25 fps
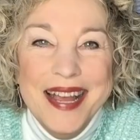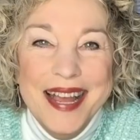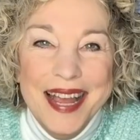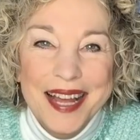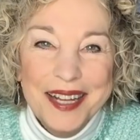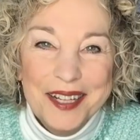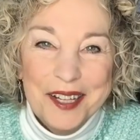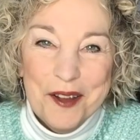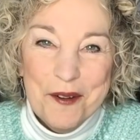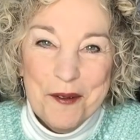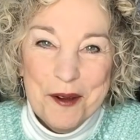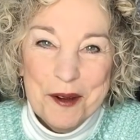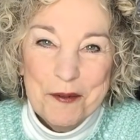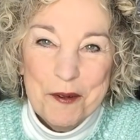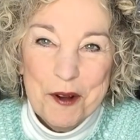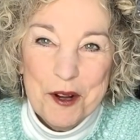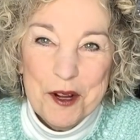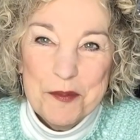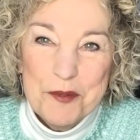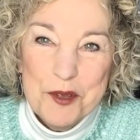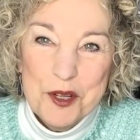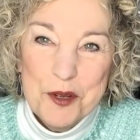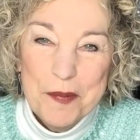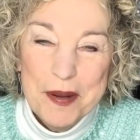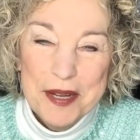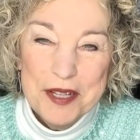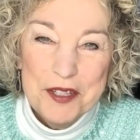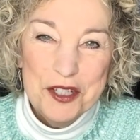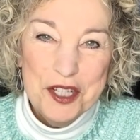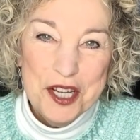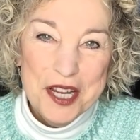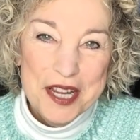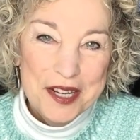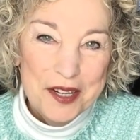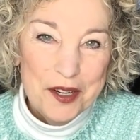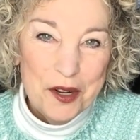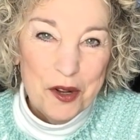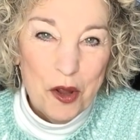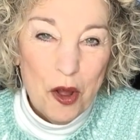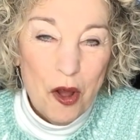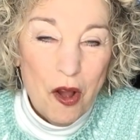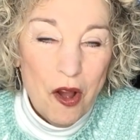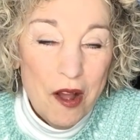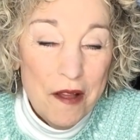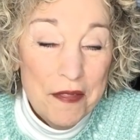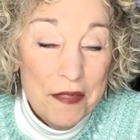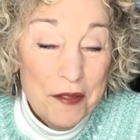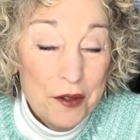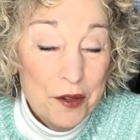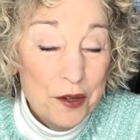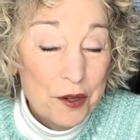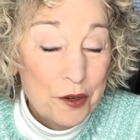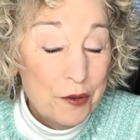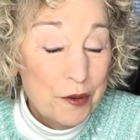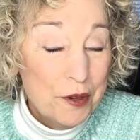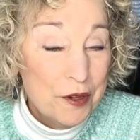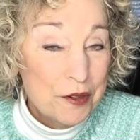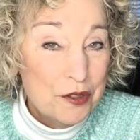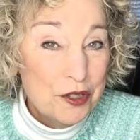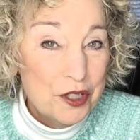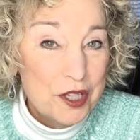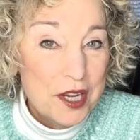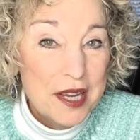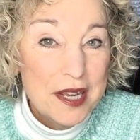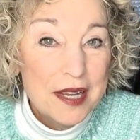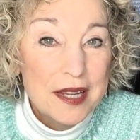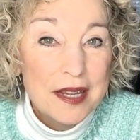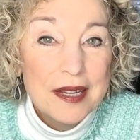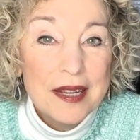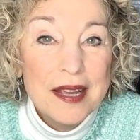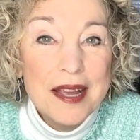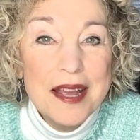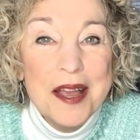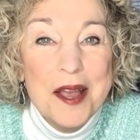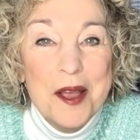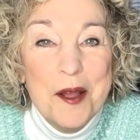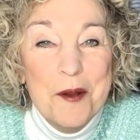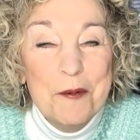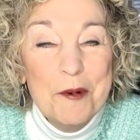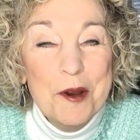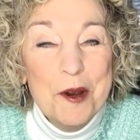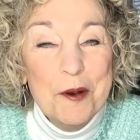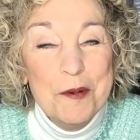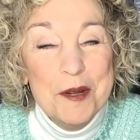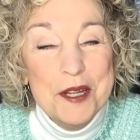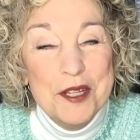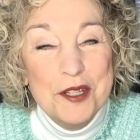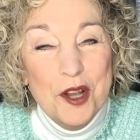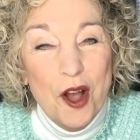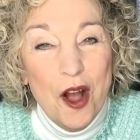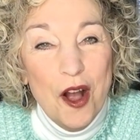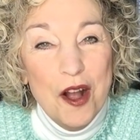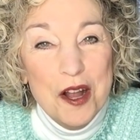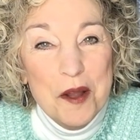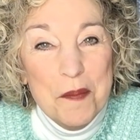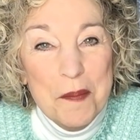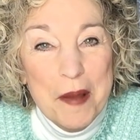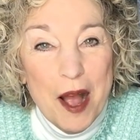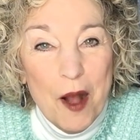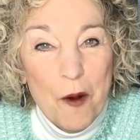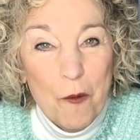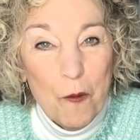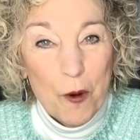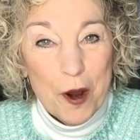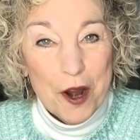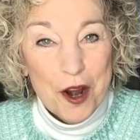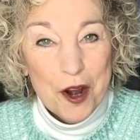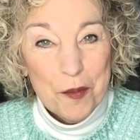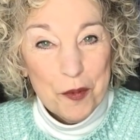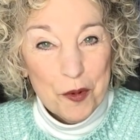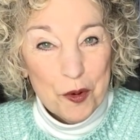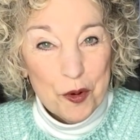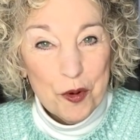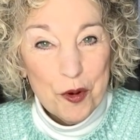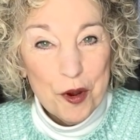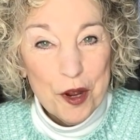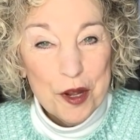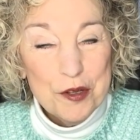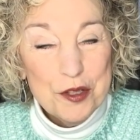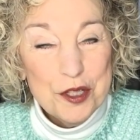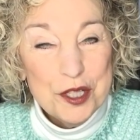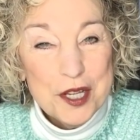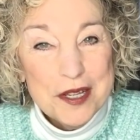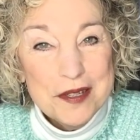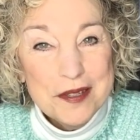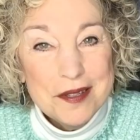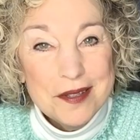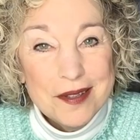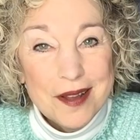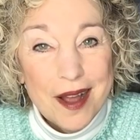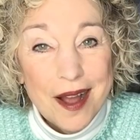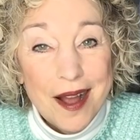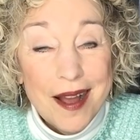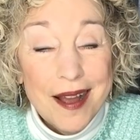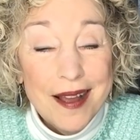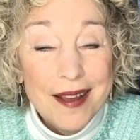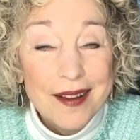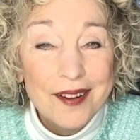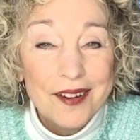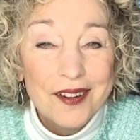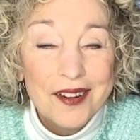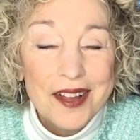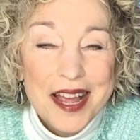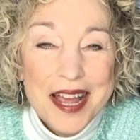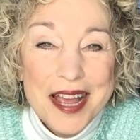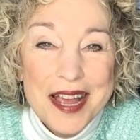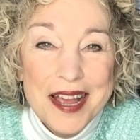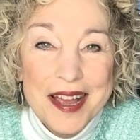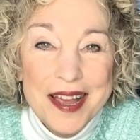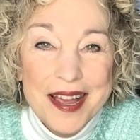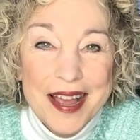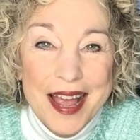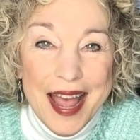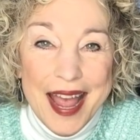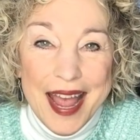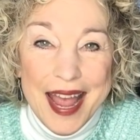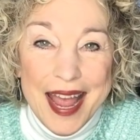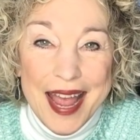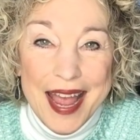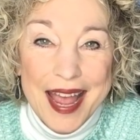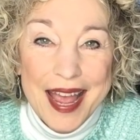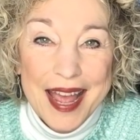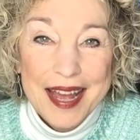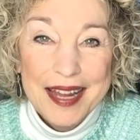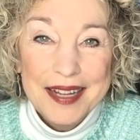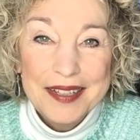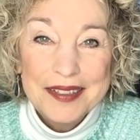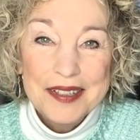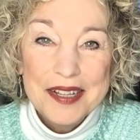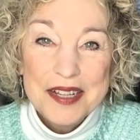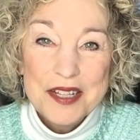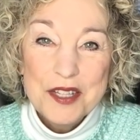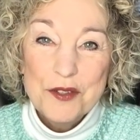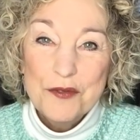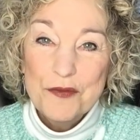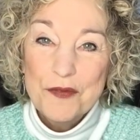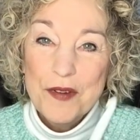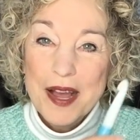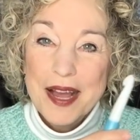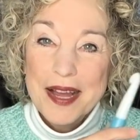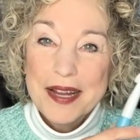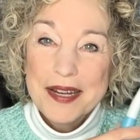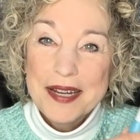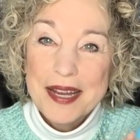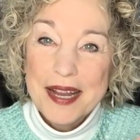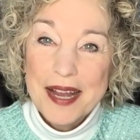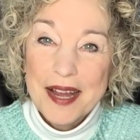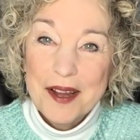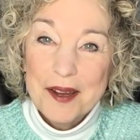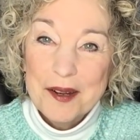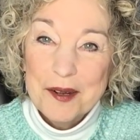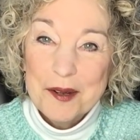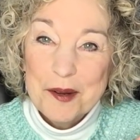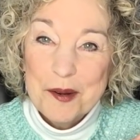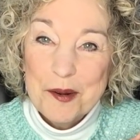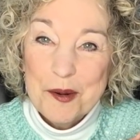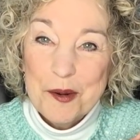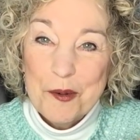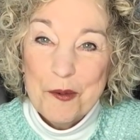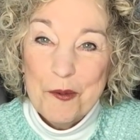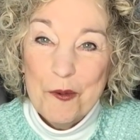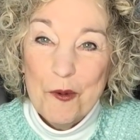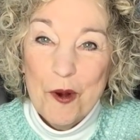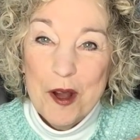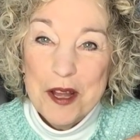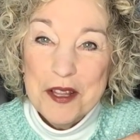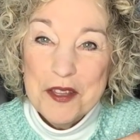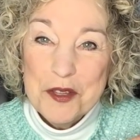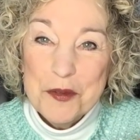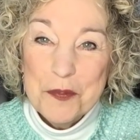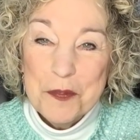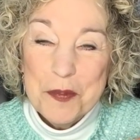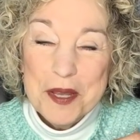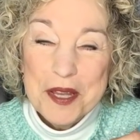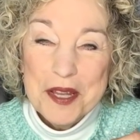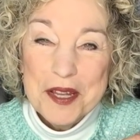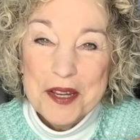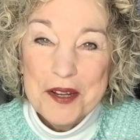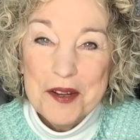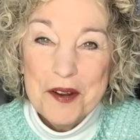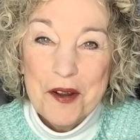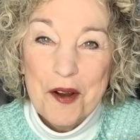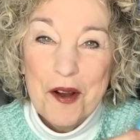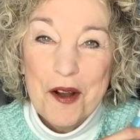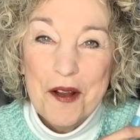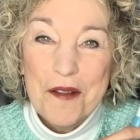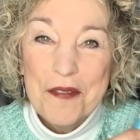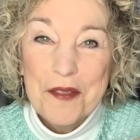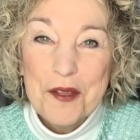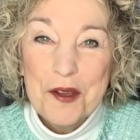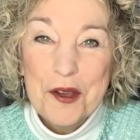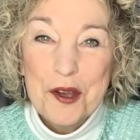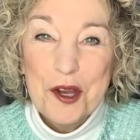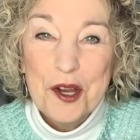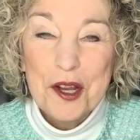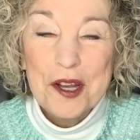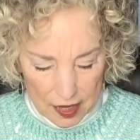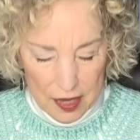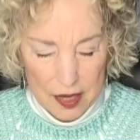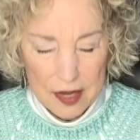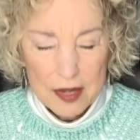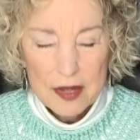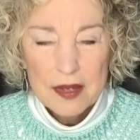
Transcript: Hello and welcome to my channel On the Hook Crochet where we talk about wearable crochet style and let's find out what's been on the hook.